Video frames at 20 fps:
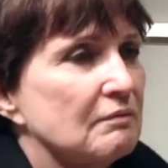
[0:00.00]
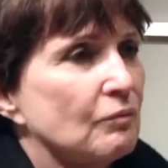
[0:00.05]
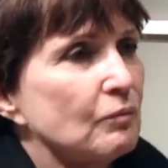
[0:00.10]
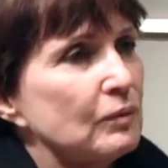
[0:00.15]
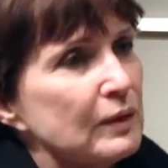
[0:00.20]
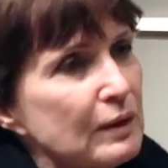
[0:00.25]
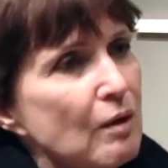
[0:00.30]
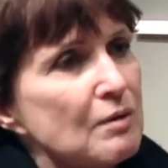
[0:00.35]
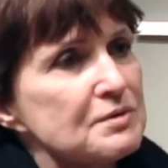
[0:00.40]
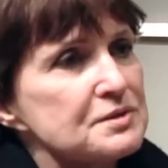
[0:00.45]

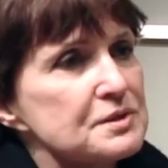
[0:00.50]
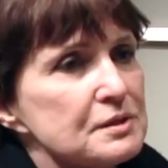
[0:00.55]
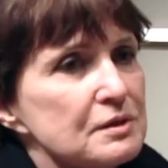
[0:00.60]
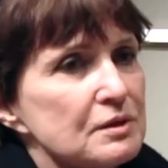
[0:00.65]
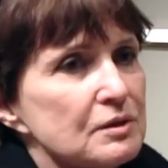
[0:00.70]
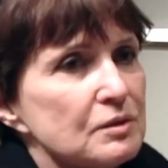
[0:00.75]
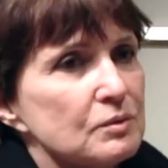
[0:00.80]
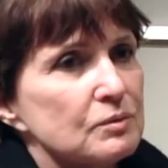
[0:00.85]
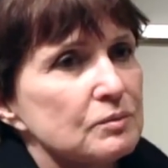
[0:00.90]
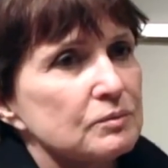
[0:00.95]
we
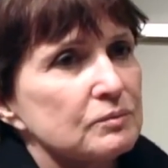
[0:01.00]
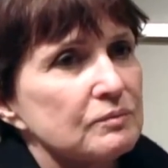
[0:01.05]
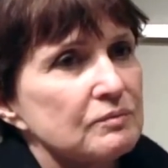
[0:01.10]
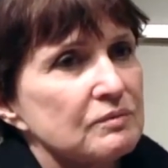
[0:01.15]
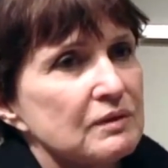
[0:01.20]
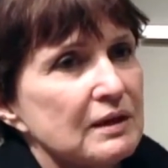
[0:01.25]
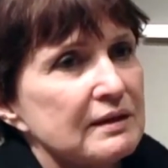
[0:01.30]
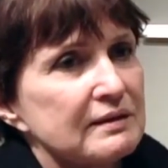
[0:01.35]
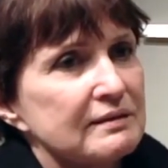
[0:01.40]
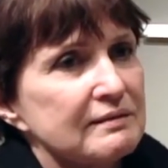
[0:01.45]
also
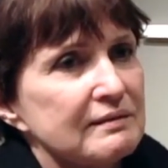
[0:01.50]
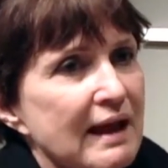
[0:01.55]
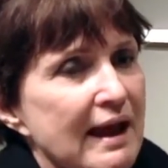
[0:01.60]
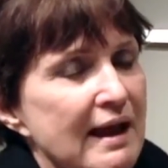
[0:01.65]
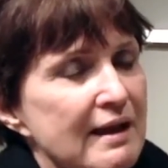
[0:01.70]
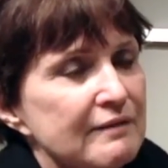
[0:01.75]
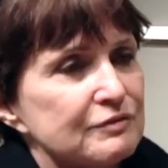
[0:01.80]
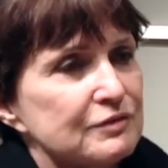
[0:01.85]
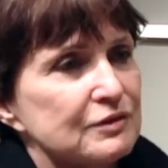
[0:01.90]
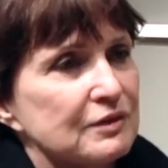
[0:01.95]
then
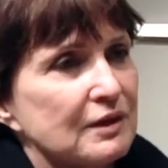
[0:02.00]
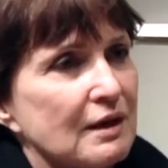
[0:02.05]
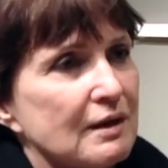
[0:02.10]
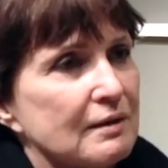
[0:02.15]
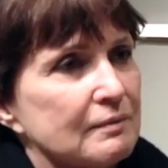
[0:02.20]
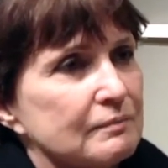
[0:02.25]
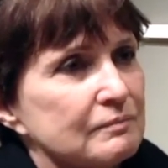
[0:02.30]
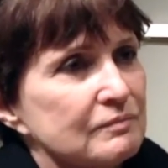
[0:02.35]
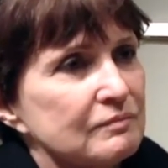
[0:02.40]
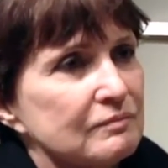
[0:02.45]
have to
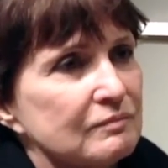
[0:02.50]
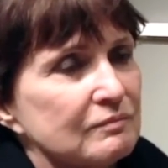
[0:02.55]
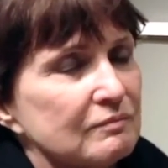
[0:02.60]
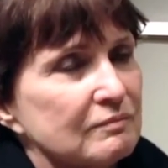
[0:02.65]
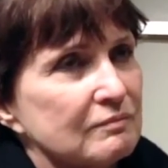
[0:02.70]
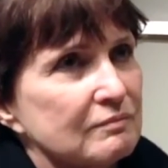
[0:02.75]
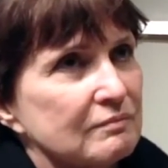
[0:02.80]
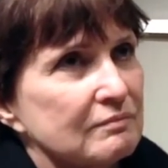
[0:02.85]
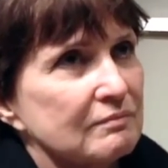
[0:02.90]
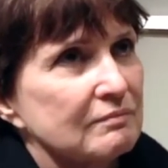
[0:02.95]
come
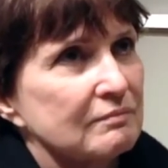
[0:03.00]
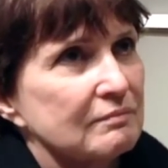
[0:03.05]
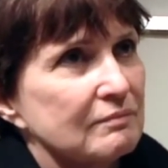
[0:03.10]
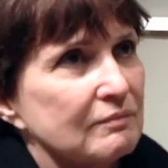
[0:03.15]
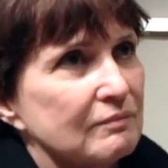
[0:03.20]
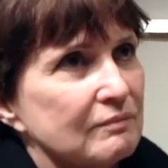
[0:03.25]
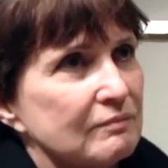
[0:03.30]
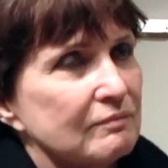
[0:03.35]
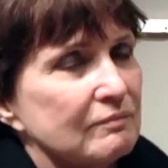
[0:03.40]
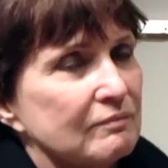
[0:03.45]

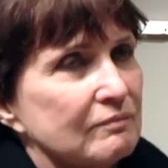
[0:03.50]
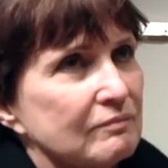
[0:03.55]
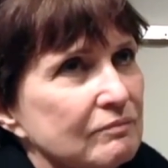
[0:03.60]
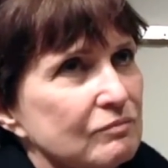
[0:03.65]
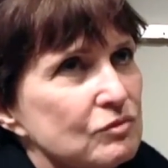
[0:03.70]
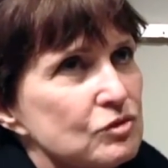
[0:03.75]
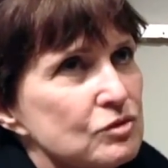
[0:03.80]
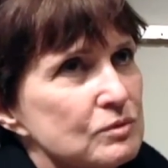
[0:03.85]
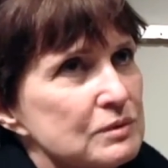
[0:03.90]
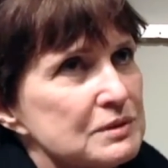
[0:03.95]

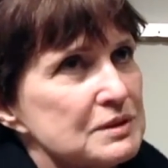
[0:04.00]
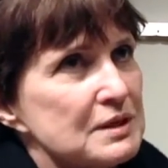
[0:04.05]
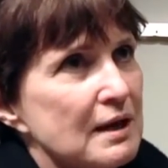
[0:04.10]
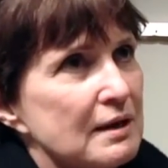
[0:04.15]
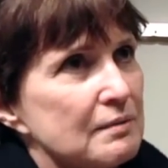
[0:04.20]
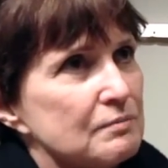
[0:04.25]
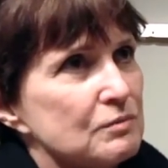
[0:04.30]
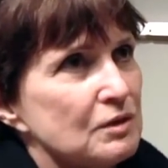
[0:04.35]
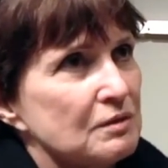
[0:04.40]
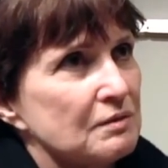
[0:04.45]
to a
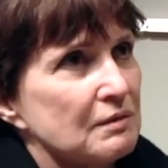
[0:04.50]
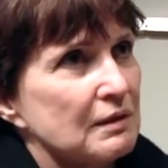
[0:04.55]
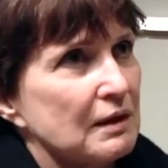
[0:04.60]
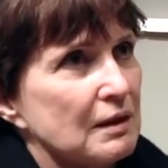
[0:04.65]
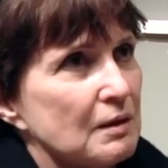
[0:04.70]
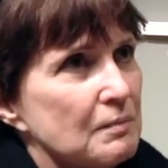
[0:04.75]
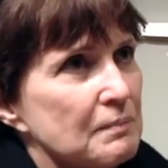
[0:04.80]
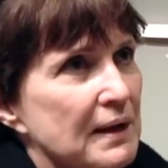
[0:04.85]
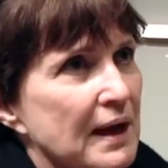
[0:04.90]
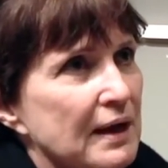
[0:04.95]
time to
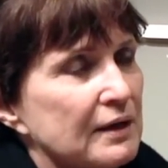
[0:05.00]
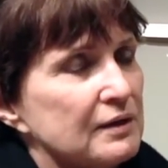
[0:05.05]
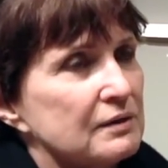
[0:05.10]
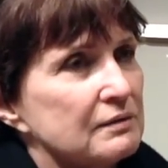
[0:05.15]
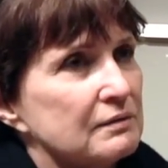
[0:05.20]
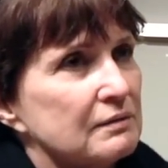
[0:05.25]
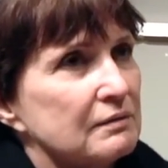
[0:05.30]
think about